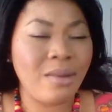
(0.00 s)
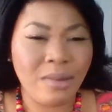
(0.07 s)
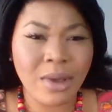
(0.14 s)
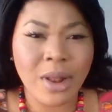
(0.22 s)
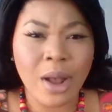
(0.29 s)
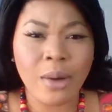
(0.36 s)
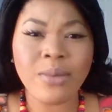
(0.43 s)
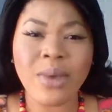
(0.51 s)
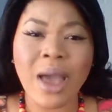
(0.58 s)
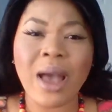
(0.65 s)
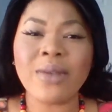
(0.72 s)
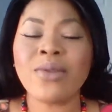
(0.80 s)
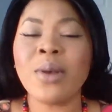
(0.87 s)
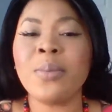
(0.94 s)
you know,
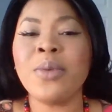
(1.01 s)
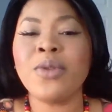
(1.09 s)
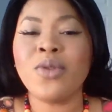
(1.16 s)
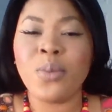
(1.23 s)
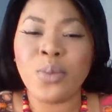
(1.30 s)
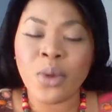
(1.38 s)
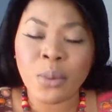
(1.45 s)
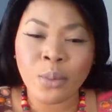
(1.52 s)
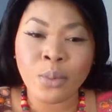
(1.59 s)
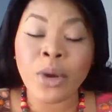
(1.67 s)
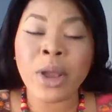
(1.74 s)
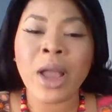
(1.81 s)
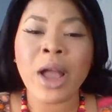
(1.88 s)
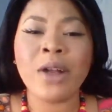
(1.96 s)
yeah, something to
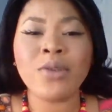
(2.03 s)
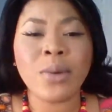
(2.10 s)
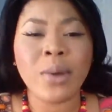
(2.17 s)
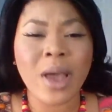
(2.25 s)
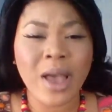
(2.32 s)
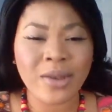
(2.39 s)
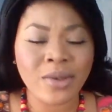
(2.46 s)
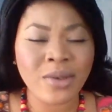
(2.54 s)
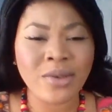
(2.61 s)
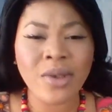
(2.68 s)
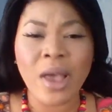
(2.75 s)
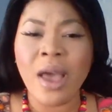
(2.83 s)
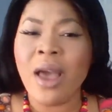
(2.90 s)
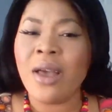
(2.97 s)
bring out your essence,